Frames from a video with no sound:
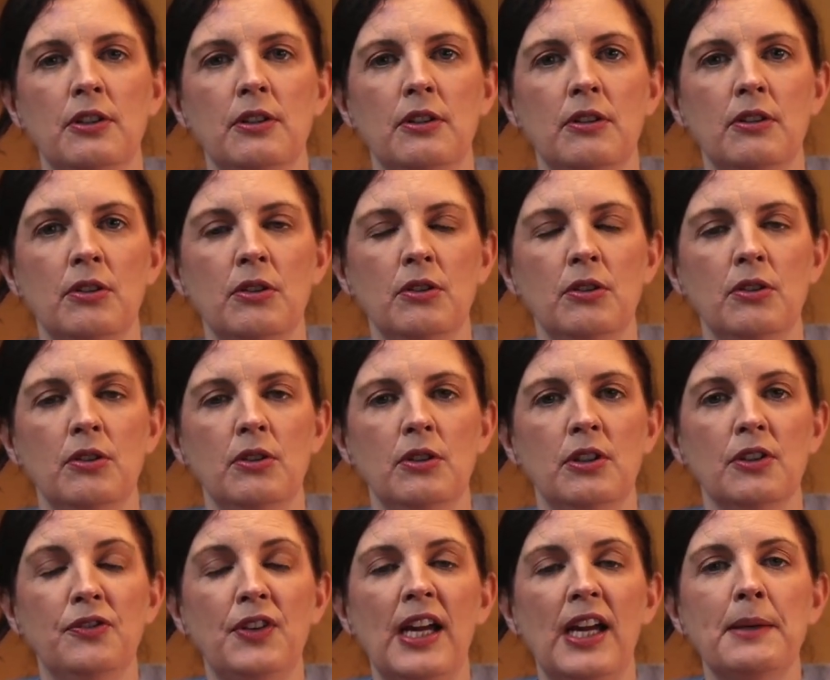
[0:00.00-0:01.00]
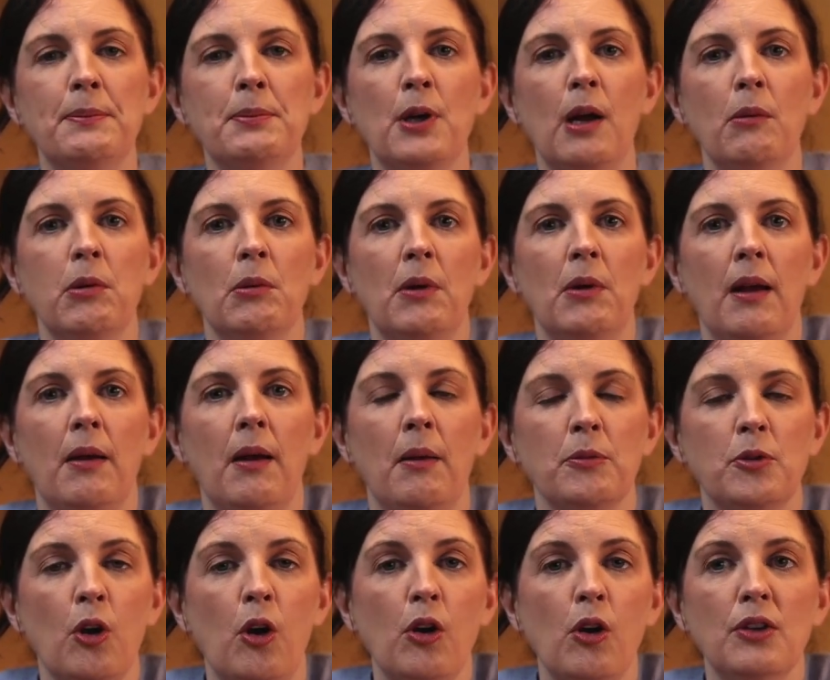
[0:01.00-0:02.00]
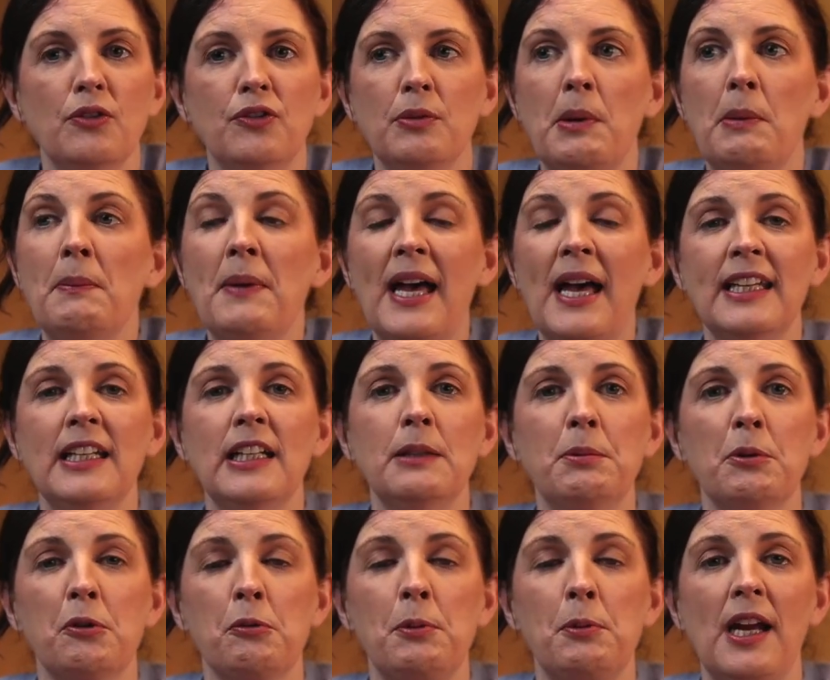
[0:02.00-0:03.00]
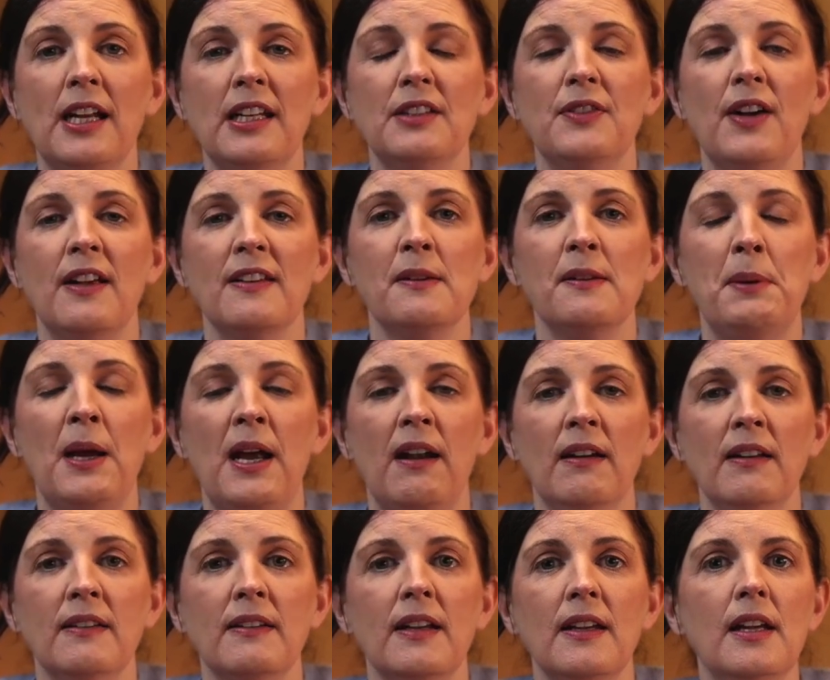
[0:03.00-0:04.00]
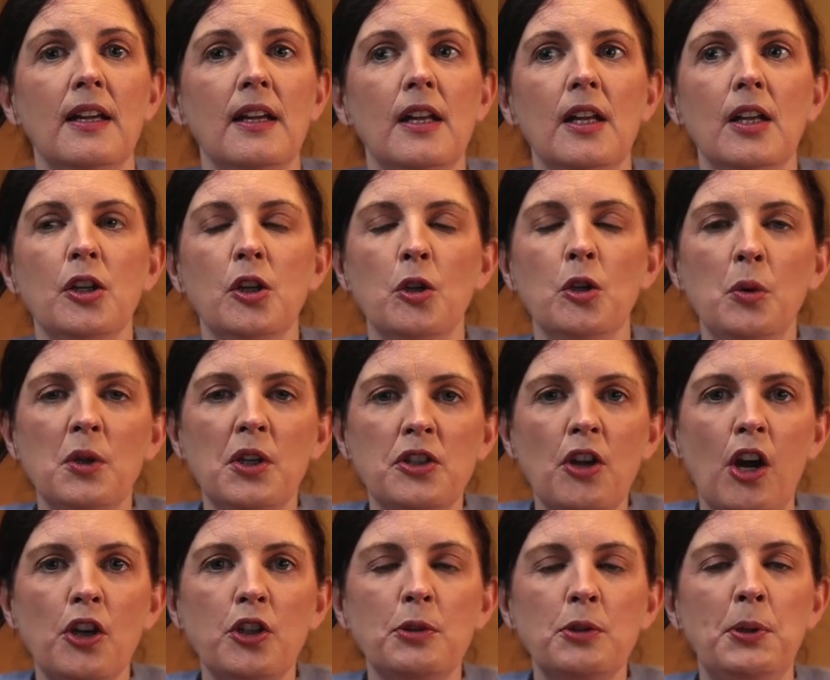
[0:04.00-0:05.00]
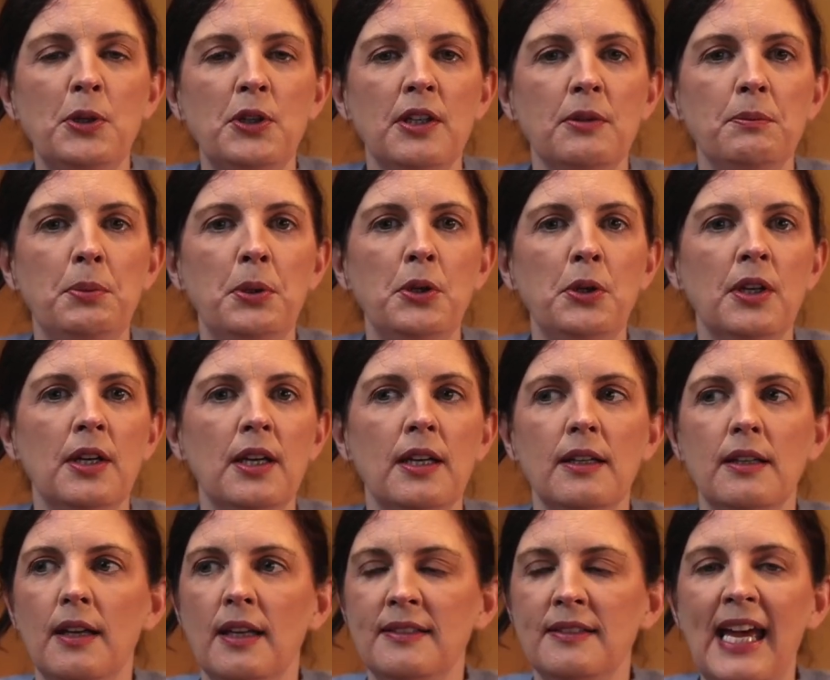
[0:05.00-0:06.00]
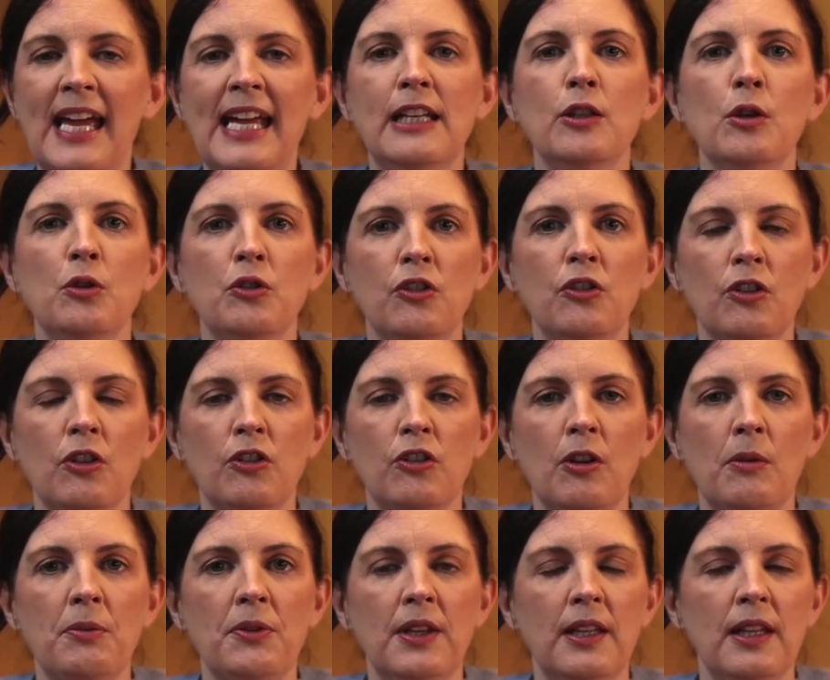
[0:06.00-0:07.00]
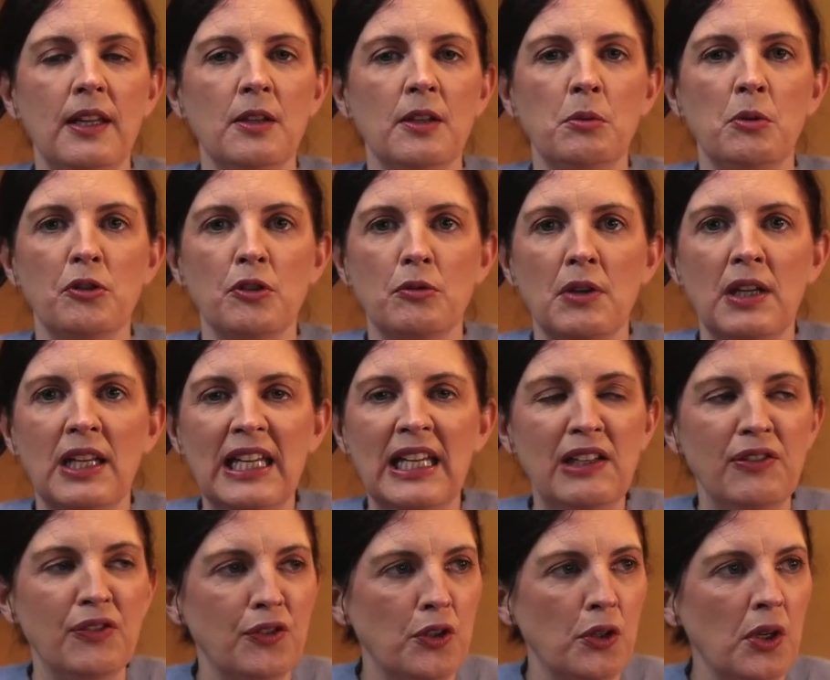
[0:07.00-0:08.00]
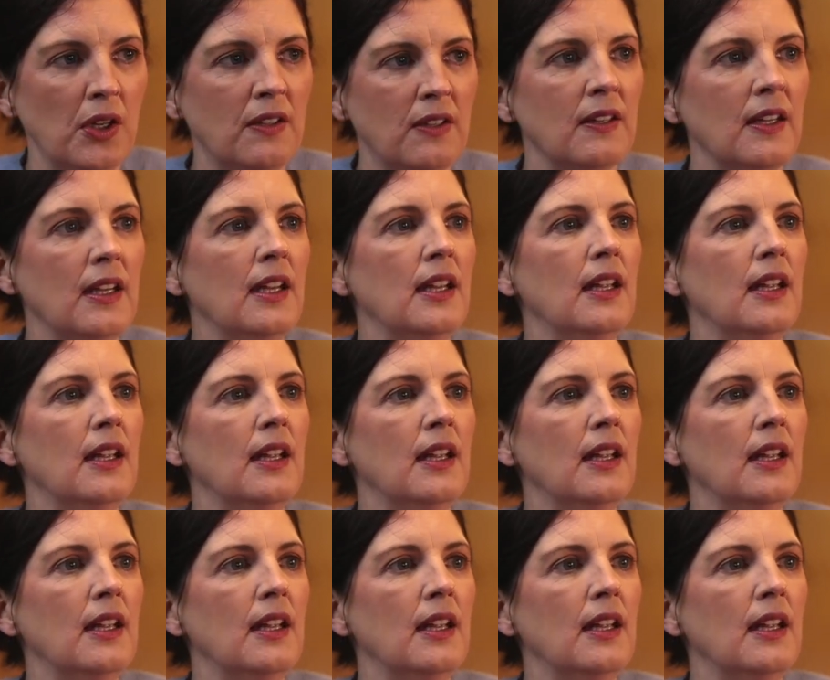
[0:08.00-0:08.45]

to define a problem. I'm talking from a medical perspective as a parent. When a doctor put a diagnosis on something, there was a relief to it,